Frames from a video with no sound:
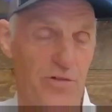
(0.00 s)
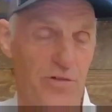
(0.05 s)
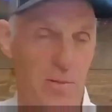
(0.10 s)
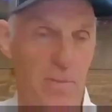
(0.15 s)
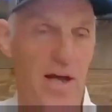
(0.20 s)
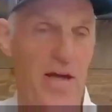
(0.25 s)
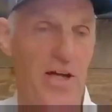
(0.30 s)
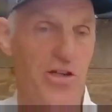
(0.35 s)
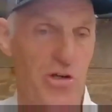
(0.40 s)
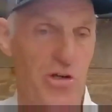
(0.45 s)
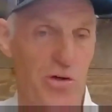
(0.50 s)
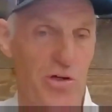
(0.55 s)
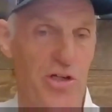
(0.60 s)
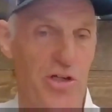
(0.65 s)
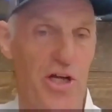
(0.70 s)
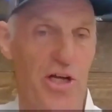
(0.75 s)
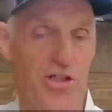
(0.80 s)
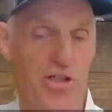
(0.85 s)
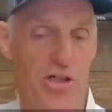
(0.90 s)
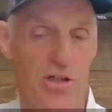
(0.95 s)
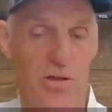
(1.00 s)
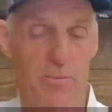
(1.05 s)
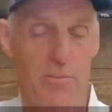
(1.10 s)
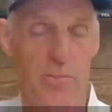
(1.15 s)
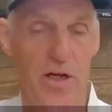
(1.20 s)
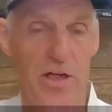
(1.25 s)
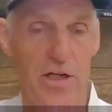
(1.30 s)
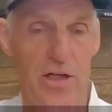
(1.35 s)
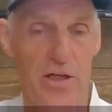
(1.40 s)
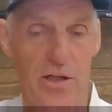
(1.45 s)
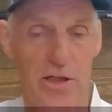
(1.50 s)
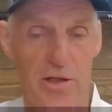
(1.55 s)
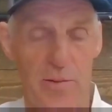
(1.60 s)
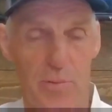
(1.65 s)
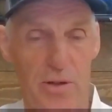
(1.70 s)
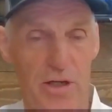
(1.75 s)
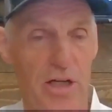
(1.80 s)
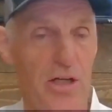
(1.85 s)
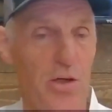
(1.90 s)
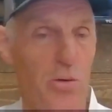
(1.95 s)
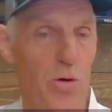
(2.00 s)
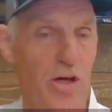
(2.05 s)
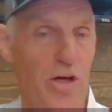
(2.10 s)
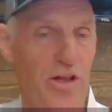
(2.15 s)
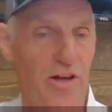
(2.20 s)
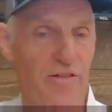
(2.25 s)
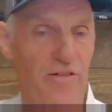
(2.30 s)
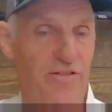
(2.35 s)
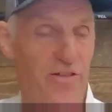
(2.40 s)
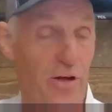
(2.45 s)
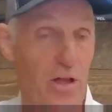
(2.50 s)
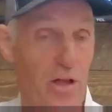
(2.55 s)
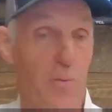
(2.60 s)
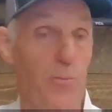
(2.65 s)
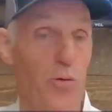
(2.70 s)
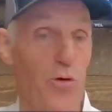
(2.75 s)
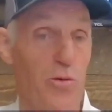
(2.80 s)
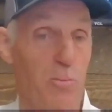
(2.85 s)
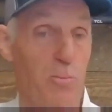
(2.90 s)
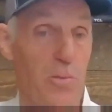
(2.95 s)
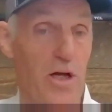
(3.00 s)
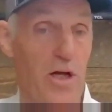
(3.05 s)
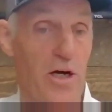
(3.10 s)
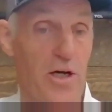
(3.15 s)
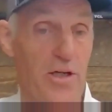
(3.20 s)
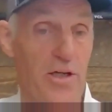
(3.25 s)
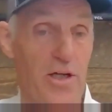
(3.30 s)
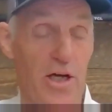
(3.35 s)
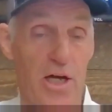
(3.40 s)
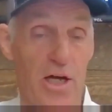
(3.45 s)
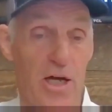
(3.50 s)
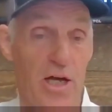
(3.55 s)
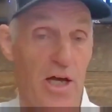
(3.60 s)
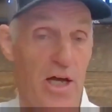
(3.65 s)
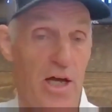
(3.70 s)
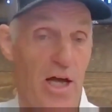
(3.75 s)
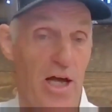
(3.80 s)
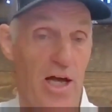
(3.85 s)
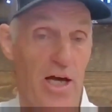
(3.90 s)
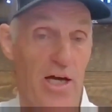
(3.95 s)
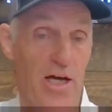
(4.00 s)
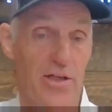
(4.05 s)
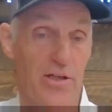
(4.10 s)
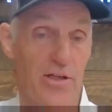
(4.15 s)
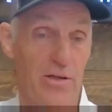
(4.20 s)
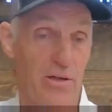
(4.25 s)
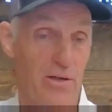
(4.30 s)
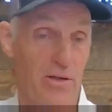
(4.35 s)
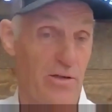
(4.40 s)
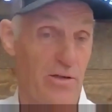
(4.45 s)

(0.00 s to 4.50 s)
demand your attention immediately. But anyway, they fill up with blood, and